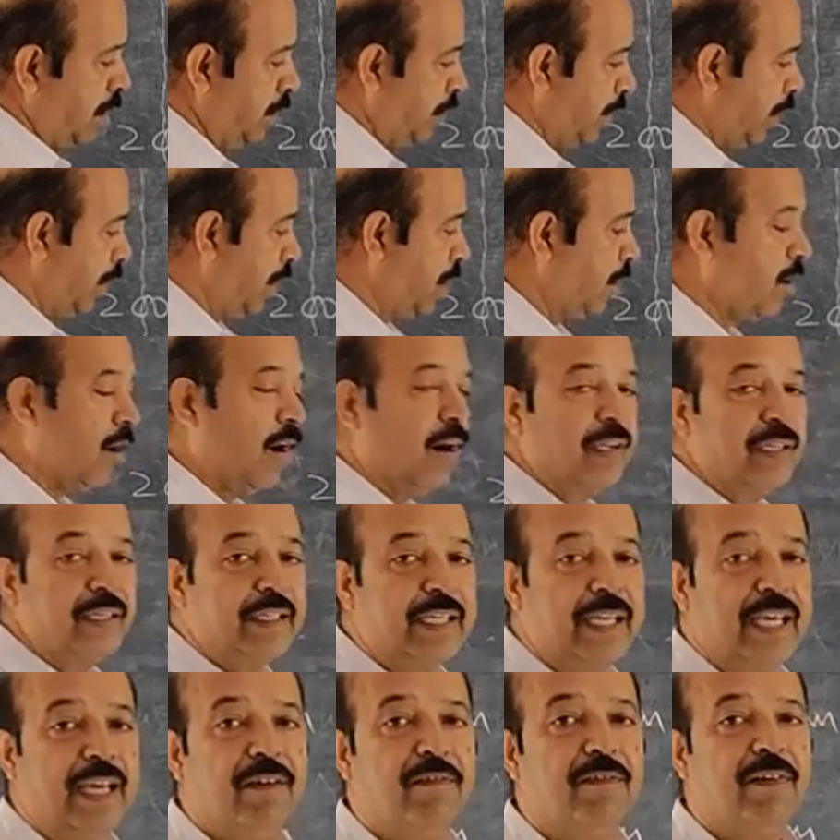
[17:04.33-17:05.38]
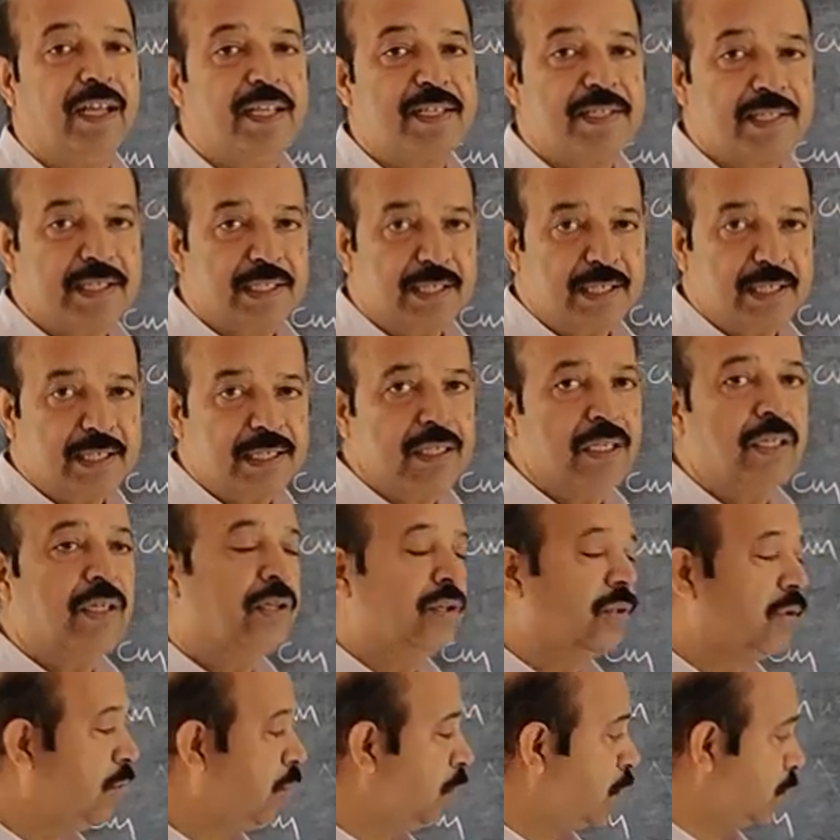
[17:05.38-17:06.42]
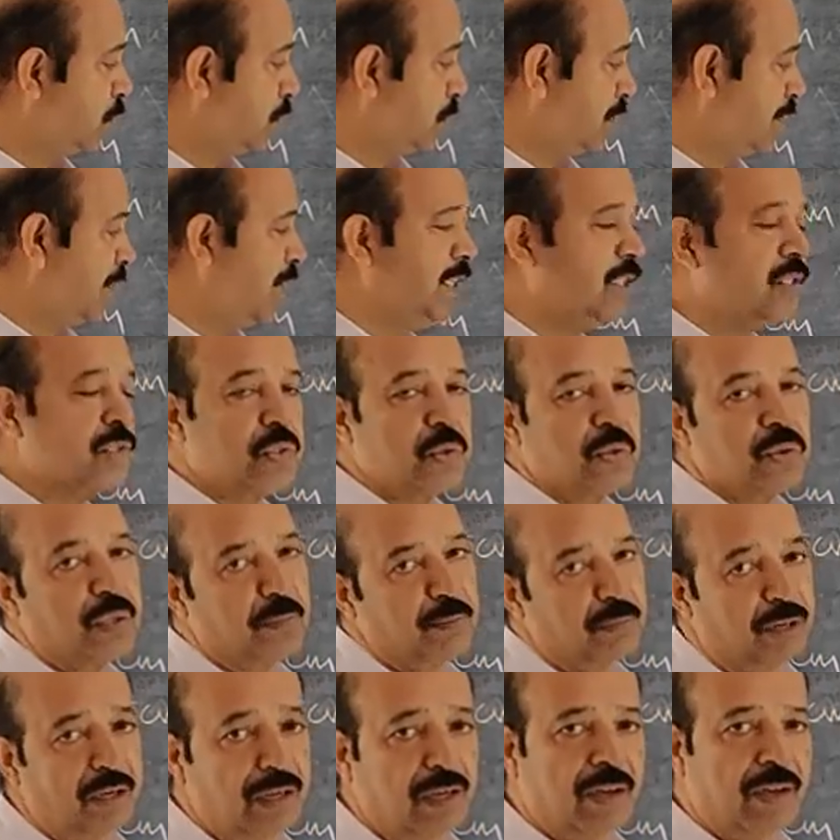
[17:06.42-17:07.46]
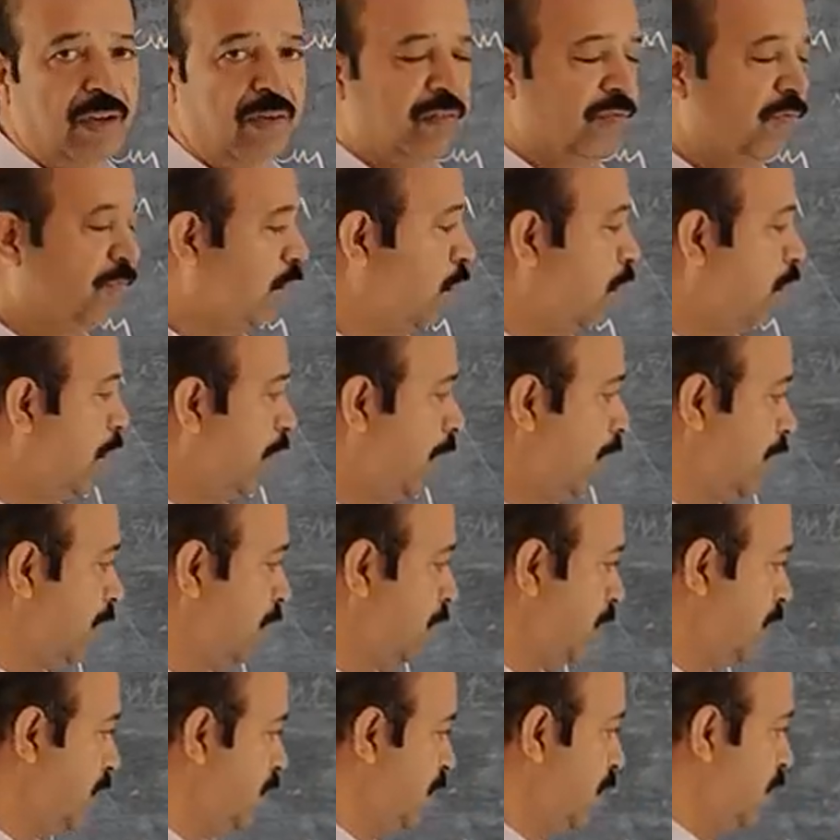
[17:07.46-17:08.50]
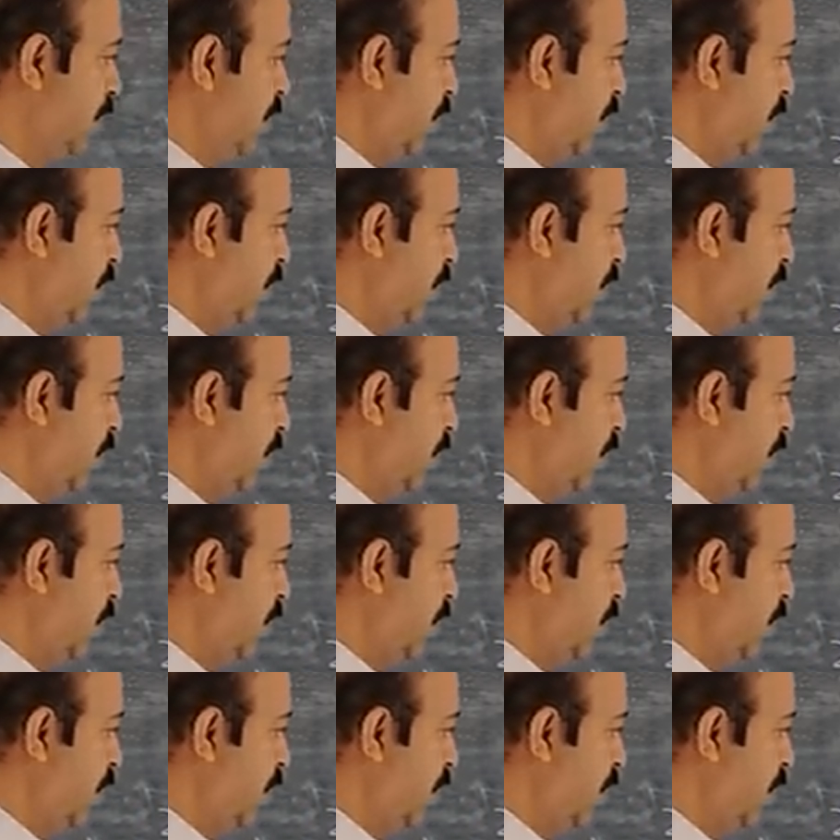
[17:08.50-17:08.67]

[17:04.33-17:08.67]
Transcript: a concave lens is used with suitable focal length.